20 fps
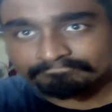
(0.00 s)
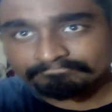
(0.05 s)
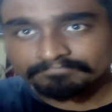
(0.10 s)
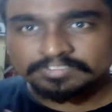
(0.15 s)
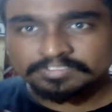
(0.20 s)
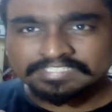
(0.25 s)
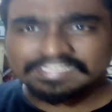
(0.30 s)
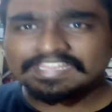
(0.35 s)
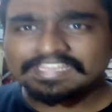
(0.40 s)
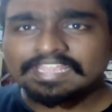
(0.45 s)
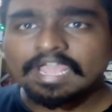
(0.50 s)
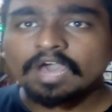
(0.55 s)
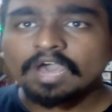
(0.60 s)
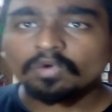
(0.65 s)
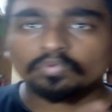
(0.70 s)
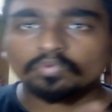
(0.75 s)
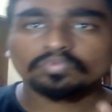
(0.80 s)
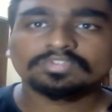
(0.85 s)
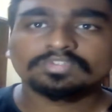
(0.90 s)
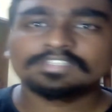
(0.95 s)
see
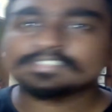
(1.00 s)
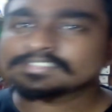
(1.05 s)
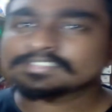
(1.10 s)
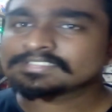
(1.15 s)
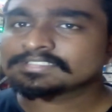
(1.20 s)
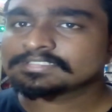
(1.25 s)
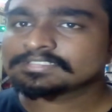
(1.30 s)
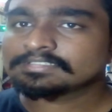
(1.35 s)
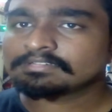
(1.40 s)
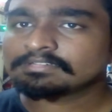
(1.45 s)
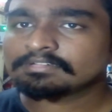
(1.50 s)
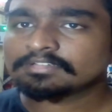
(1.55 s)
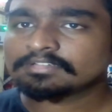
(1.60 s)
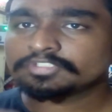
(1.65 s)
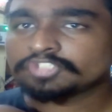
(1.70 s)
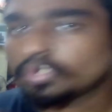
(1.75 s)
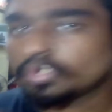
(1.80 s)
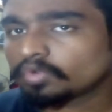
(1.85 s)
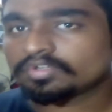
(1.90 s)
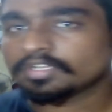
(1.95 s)
how this
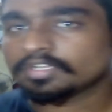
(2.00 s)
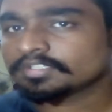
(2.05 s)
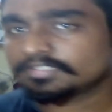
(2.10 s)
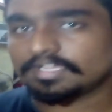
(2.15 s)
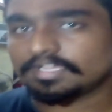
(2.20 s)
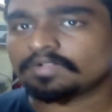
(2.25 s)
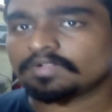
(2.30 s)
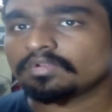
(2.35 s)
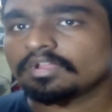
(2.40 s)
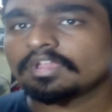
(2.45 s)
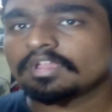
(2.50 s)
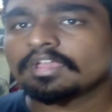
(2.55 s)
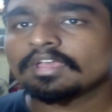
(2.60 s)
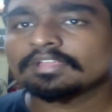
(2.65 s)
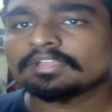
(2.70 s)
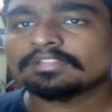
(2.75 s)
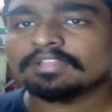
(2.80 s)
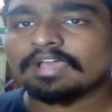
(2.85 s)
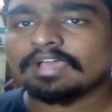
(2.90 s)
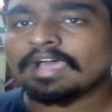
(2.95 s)
show turns out.
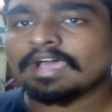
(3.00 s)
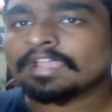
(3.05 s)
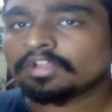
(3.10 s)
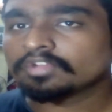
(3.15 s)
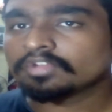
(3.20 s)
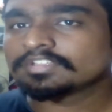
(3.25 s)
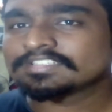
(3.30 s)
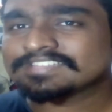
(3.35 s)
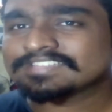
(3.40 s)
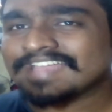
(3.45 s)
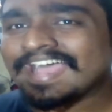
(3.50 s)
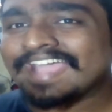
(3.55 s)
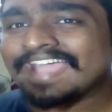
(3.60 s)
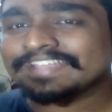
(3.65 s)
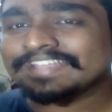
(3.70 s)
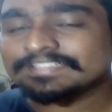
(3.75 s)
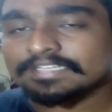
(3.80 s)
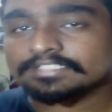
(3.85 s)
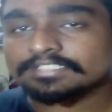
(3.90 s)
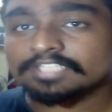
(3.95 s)
I know this is a
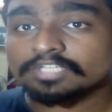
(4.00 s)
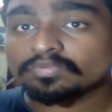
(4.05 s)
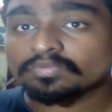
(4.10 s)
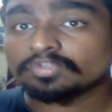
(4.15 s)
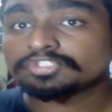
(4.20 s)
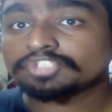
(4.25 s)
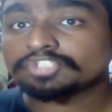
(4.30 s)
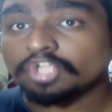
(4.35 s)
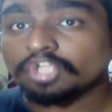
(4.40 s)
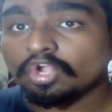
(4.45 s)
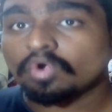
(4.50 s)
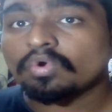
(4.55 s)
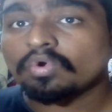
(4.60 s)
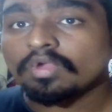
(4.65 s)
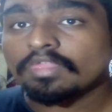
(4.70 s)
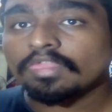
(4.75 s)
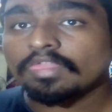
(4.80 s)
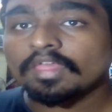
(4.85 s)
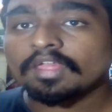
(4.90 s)
high successful show.